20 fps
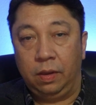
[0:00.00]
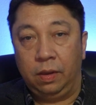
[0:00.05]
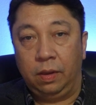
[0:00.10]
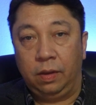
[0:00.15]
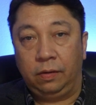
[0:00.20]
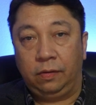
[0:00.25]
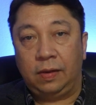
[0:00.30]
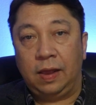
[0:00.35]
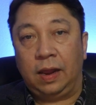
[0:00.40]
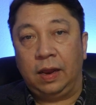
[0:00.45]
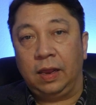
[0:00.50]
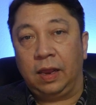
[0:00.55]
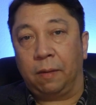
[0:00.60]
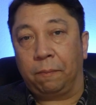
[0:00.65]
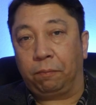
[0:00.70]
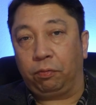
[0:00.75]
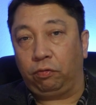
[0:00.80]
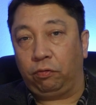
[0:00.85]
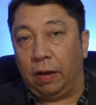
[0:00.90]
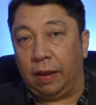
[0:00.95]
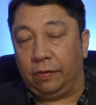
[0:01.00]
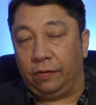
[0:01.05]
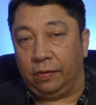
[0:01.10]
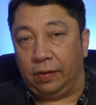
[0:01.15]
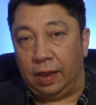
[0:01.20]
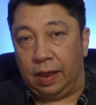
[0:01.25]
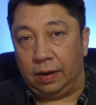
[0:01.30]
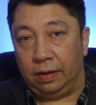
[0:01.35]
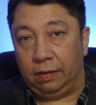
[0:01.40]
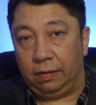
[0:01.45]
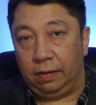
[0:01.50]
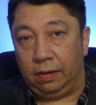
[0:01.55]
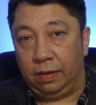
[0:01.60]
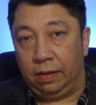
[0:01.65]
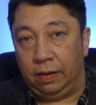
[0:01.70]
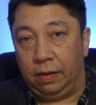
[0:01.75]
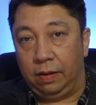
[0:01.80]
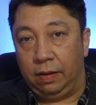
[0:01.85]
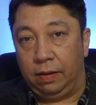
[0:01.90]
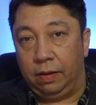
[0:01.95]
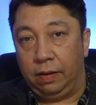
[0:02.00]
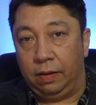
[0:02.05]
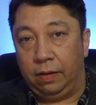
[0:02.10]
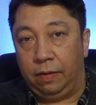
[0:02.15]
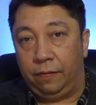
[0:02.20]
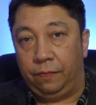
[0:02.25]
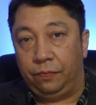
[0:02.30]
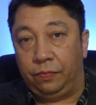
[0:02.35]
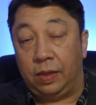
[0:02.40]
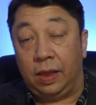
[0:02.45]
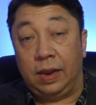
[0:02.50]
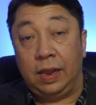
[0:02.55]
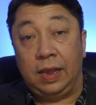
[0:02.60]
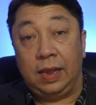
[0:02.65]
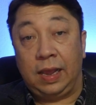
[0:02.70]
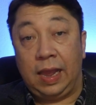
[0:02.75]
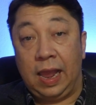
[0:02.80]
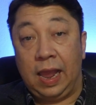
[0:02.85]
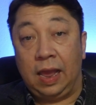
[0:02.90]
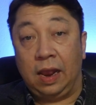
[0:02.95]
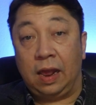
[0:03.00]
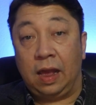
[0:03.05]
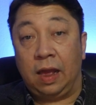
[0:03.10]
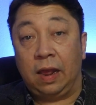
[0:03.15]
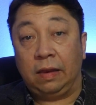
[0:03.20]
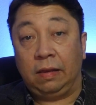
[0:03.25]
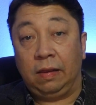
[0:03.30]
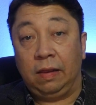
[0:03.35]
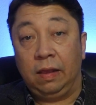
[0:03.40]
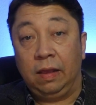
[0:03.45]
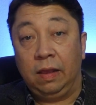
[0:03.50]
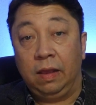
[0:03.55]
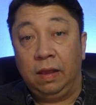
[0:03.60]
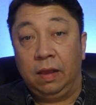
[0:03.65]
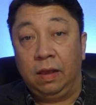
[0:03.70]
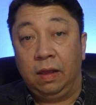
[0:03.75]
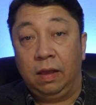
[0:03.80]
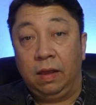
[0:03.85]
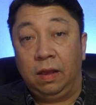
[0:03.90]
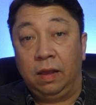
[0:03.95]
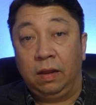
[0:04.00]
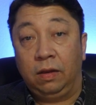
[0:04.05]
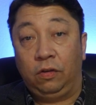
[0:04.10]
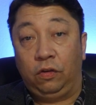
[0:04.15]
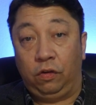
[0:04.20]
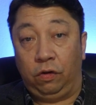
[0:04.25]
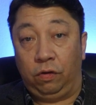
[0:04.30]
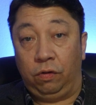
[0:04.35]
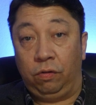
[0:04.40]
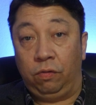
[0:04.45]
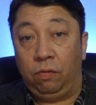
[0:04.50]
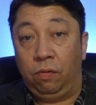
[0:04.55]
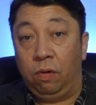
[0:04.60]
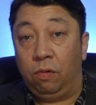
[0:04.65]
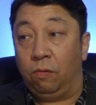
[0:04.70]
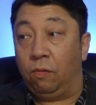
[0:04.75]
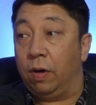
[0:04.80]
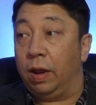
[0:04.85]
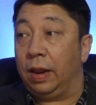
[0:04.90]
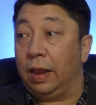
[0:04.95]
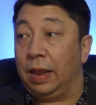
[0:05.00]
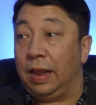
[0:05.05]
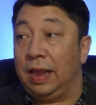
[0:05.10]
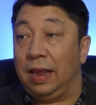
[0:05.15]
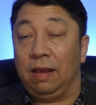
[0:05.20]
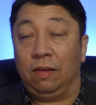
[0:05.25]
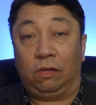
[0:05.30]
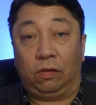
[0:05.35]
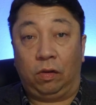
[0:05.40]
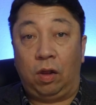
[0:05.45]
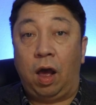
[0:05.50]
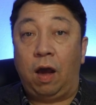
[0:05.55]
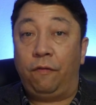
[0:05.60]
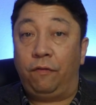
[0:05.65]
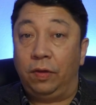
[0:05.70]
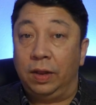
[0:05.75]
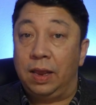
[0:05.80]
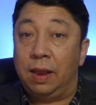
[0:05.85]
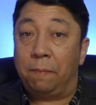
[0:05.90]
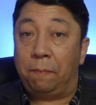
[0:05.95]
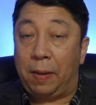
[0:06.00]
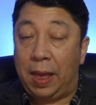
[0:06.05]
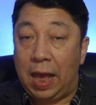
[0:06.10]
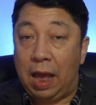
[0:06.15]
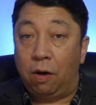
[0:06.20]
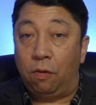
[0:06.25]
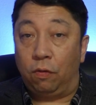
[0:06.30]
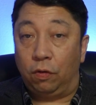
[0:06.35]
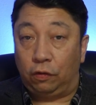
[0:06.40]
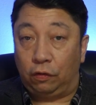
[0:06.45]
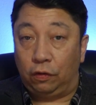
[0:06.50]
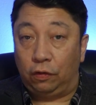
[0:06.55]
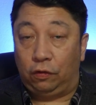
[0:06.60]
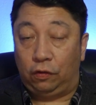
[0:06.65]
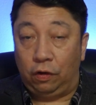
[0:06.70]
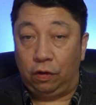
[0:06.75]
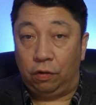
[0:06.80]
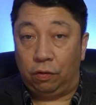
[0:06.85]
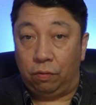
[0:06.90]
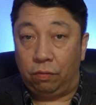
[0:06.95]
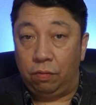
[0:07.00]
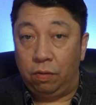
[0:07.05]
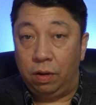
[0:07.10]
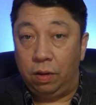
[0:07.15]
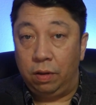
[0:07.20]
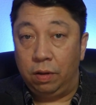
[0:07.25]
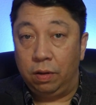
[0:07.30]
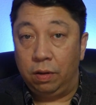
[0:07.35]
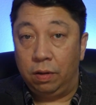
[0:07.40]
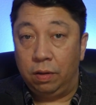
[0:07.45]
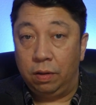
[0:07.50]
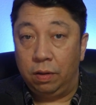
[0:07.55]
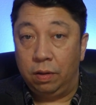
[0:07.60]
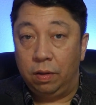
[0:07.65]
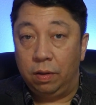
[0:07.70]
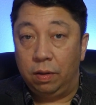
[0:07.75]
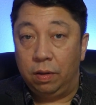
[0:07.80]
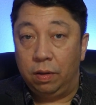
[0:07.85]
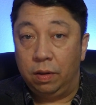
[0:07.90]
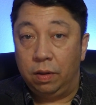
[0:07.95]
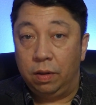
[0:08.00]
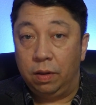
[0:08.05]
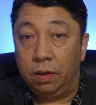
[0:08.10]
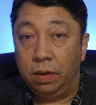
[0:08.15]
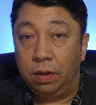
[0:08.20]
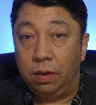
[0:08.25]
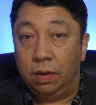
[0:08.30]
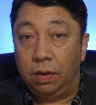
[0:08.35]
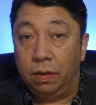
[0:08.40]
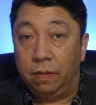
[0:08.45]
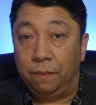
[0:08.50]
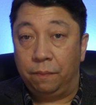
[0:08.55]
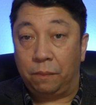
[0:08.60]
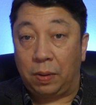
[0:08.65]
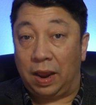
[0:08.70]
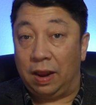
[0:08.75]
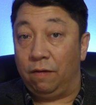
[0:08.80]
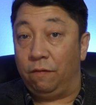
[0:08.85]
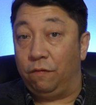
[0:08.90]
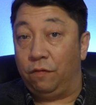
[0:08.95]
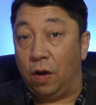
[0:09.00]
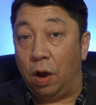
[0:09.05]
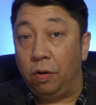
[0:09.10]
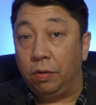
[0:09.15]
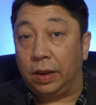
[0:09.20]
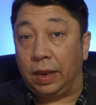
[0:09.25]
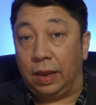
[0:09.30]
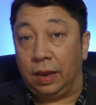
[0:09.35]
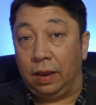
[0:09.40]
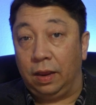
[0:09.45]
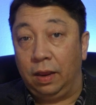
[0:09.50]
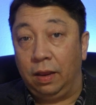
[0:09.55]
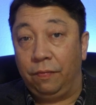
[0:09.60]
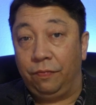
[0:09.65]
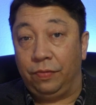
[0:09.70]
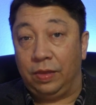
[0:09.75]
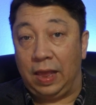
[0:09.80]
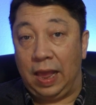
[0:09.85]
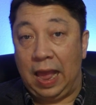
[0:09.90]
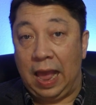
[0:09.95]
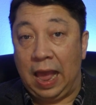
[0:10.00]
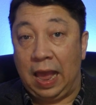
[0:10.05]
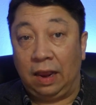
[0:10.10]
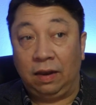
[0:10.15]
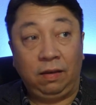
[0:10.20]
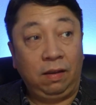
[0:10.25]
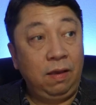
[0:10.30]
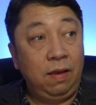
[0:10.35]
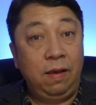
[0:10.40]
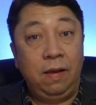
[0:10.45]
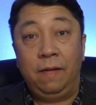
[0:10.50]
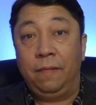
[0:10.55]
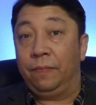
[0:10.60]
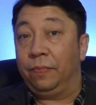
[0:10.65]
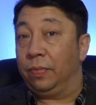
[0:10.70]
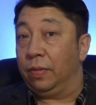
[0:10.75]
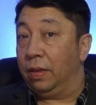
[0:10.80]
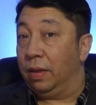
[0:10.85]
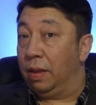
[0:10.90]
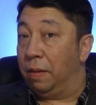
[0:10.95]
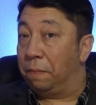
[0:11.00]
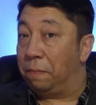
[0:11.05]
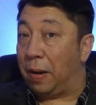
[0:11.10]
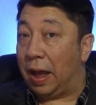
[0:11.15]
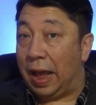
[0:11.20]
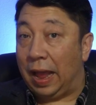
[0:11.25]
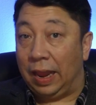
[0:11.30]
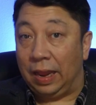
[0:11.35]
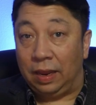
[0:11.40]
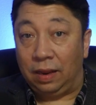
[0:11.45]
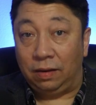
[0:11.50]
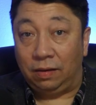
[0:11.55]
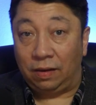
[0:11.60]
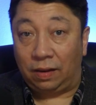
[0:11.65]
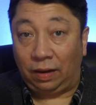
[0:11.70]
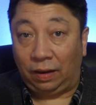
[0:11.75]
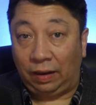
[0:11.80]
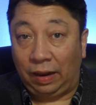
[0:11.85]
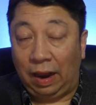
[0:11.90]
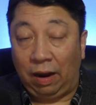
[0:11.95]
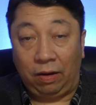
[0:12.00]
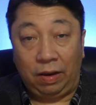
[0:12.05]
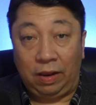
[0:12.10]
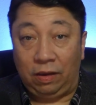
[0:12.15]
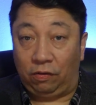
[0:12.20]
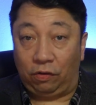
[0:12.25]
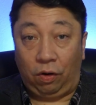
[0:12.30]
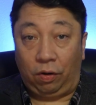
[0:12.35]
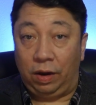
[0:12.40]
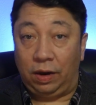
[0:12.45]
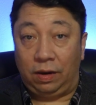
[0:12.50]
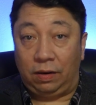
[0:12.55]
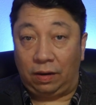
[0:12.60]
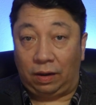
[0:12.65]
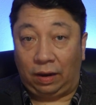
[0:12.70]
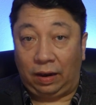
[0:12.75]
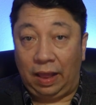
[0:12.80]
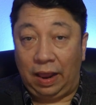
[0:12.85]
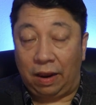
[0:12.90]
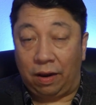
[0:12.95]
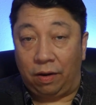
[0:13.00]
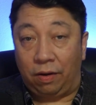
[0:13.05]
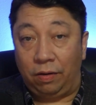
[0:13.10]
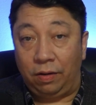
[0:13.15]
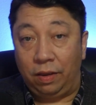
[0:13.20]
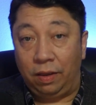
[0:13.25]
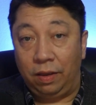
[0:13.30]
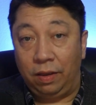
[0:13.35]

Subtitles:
telling a president that he cannot do what he is lawfully empowered to do by invoking the act, by declaring, he's already declared